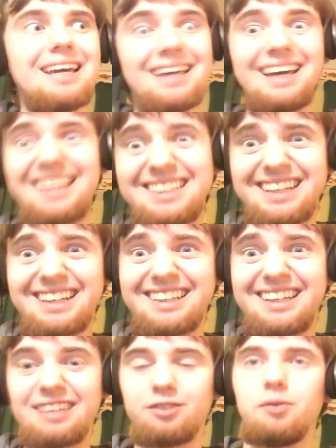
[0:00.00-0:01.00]
can't exactly
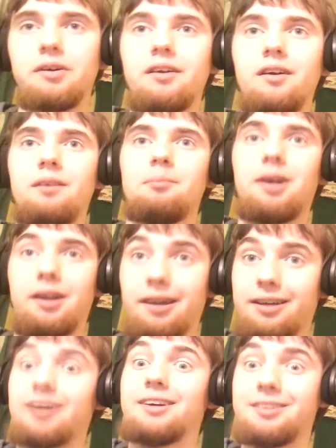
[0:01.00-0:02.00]
get to it, but I
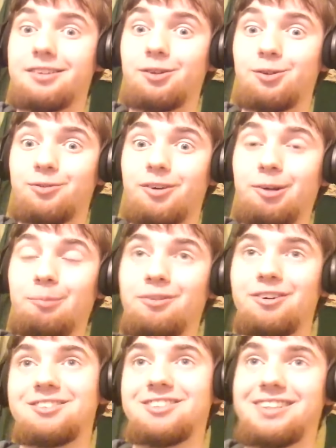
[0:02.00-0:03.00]
can do Volume
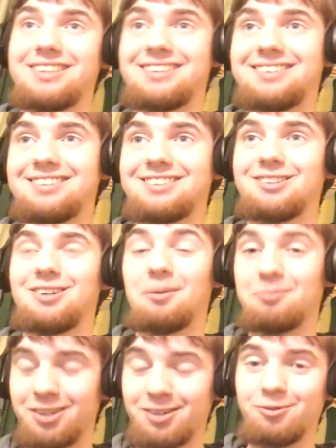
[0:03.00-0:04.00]
13. So
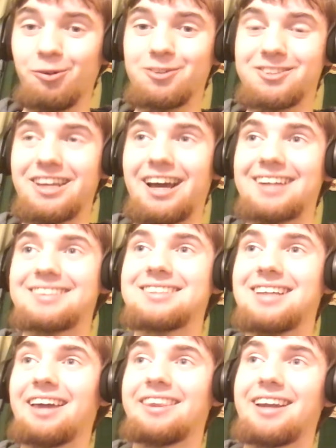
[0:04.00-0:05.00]
I'm looking forward to that.
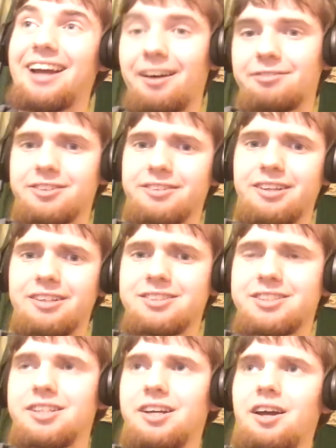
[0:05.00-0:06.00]
And then after
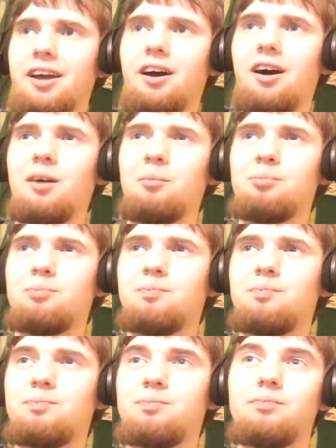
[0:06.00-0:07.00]
this, I'll
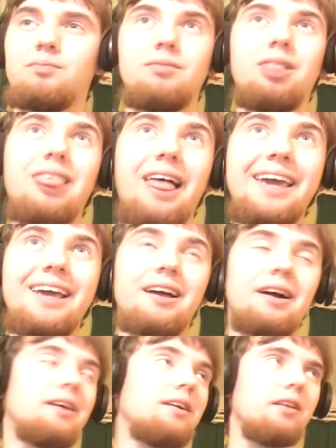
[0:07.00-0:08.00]
light.
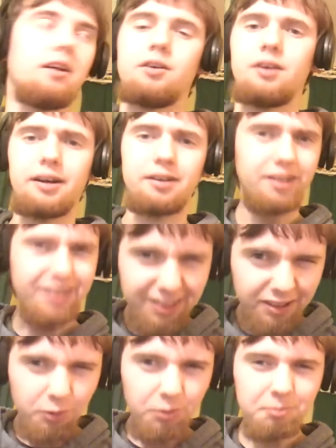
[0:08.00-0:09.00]
I don't know. I, I
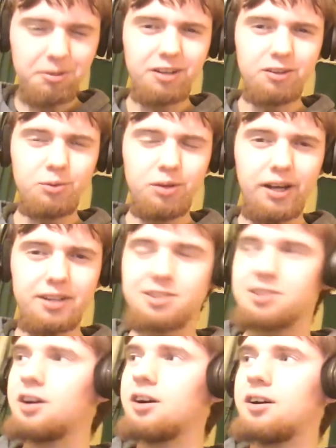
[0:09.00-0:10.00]
don't know what I'm gonna do
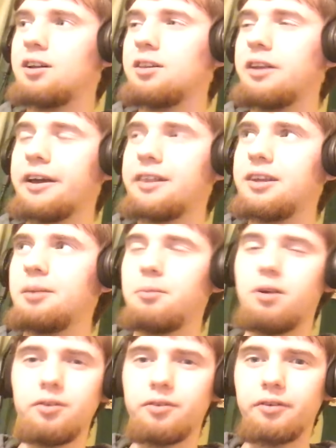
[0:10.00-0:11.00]
next. Uh, likely
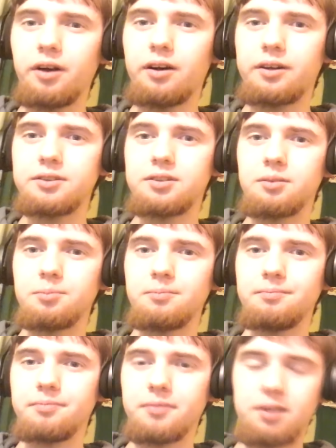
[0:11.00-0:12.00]
move on to
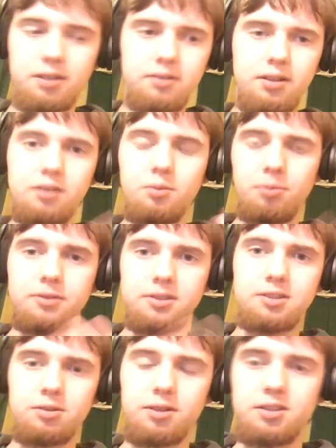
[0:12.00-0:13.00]
continue
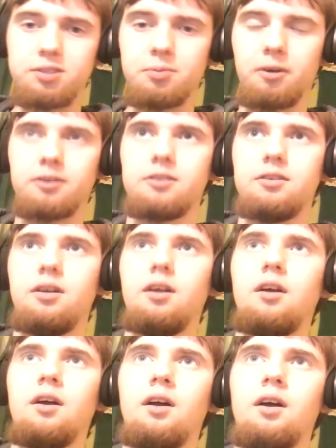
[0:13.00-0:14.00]
Princess Trixie Sparkle.
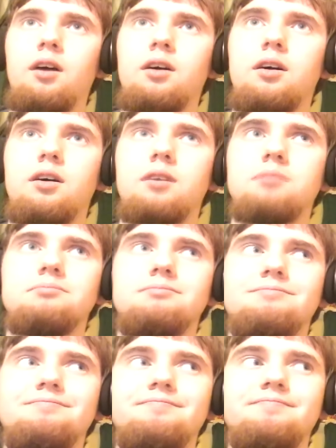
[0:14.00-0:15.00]
Um,